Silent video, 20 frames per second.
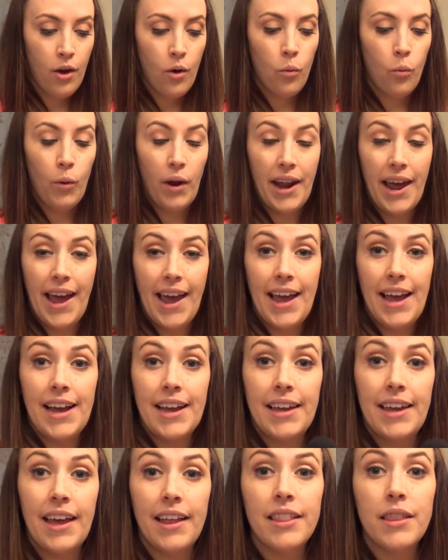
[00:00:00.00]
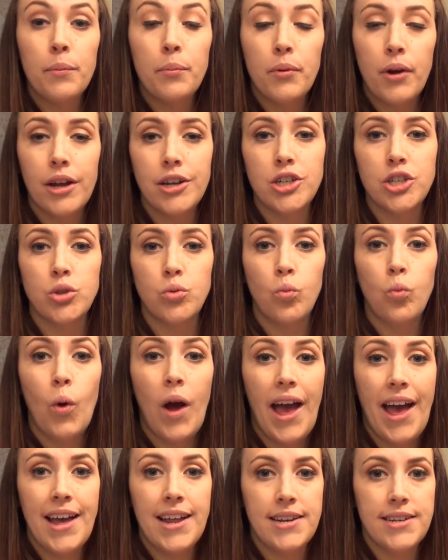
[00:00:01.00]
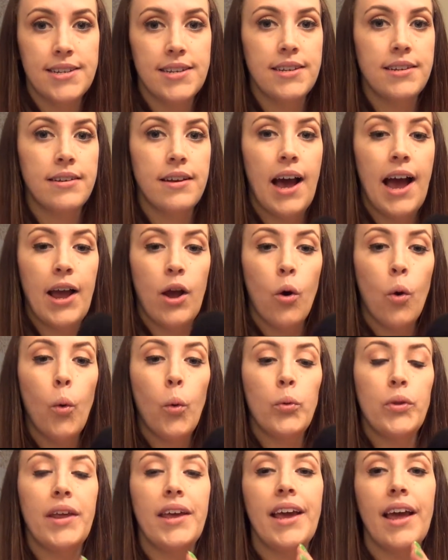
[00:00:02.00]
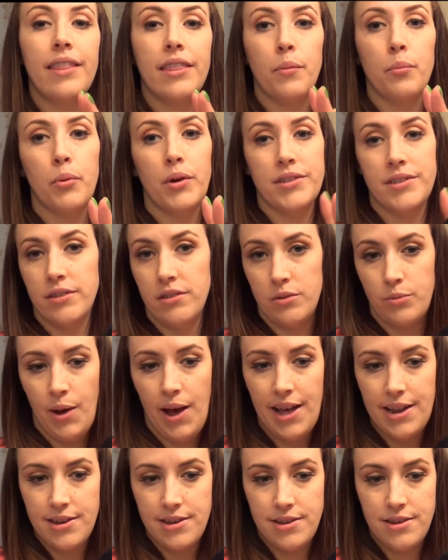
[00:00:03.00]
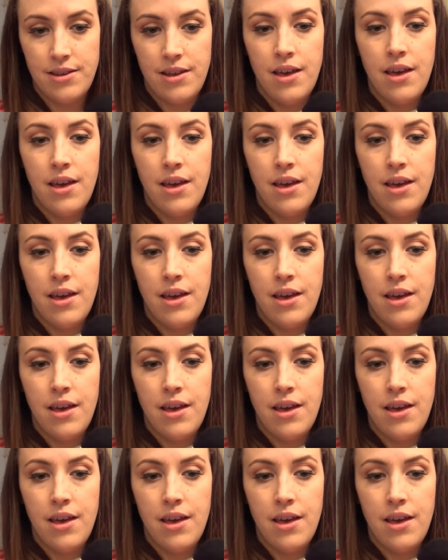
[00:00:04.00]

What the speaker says: when I get the brush wet, I only get the bristles wet.